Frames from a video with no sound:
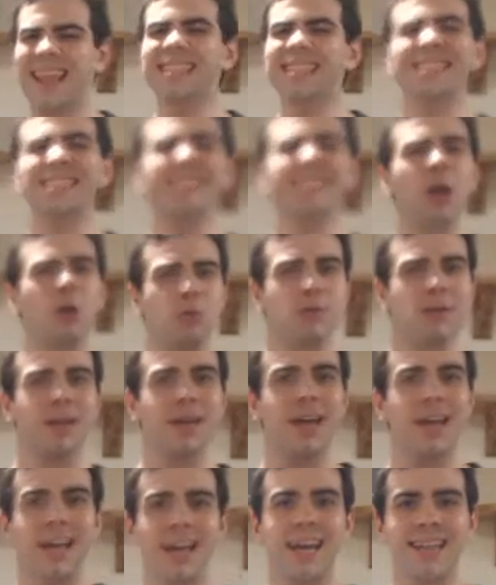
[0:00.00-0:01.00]
This note
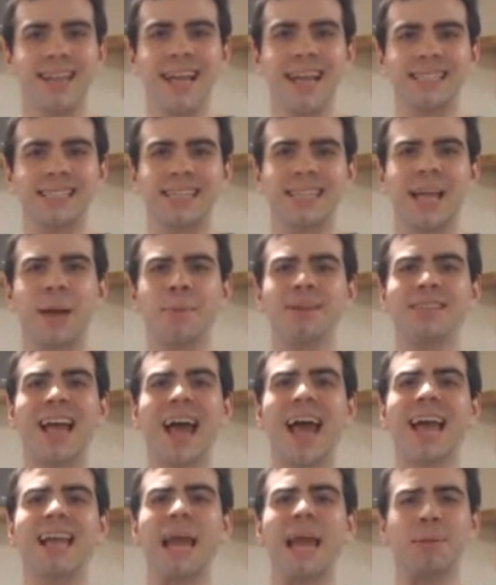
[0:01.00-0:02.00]
contains the number
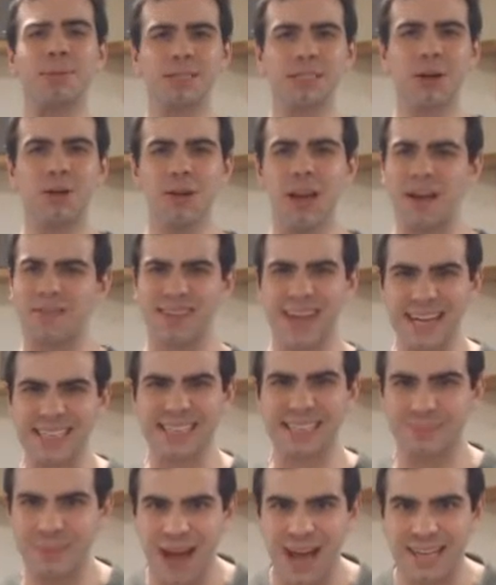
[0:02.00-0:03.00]
9 episode of
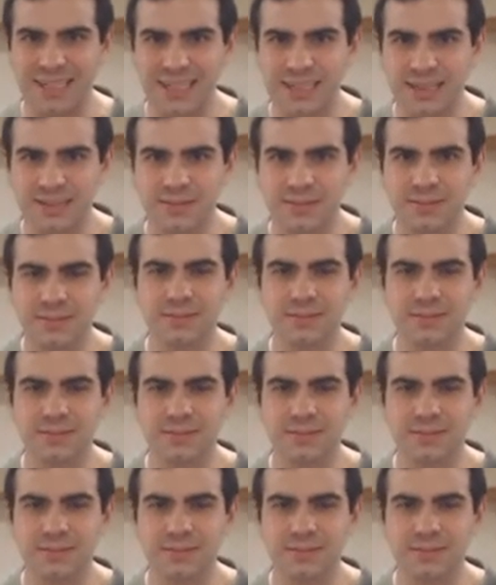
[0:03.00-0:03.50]
Get Smart.